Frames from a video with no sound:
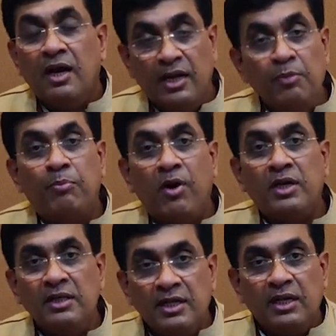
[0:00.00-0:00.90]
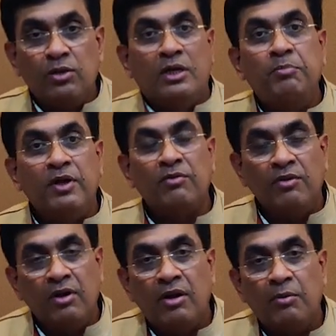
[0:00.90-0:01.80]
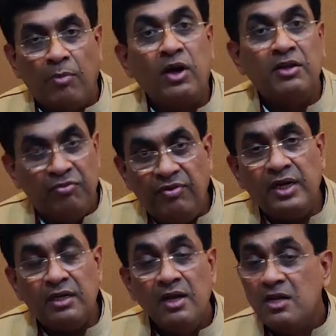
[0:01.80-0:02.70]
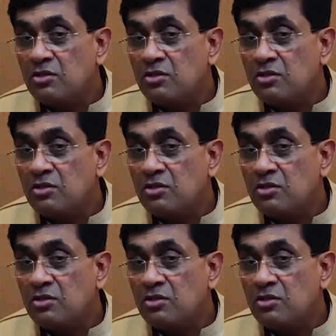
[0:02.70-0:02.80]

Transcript: important that you keep your body fit.